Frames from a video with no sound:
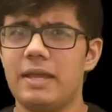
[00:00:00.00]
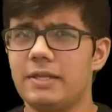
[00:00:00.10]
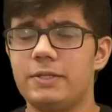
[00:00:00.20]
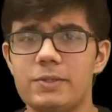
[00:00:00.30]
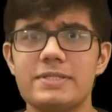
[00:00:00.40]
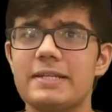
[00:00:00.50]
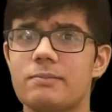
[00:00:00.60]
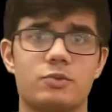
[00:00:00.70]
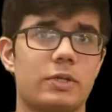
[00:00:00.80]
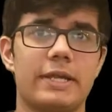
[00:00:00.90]
Using
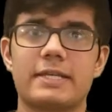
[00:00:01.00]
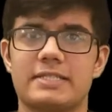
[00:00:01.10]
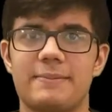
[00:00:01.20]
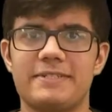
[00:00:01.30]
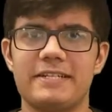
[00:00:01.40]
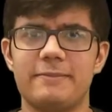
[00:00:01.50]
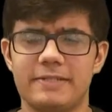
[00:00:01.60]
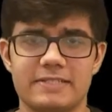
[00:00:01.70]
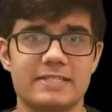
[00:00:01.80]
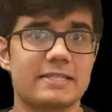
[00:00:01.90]
try-except
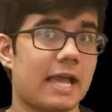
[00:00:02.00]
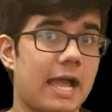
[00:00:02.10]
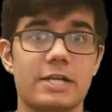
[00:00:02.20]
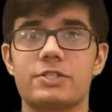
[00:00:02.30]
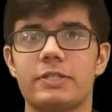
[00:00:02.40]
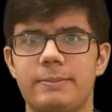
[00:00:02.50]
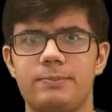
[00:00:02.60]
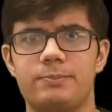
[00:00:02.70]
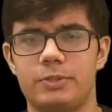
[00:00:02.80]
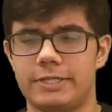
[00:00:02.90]
statements is actually
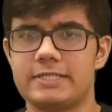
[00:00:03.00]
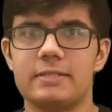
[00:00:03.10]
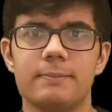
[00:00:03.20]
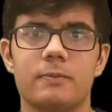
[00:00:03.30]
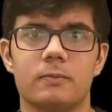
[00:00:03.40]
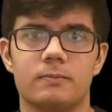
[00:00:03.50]
pretty simple.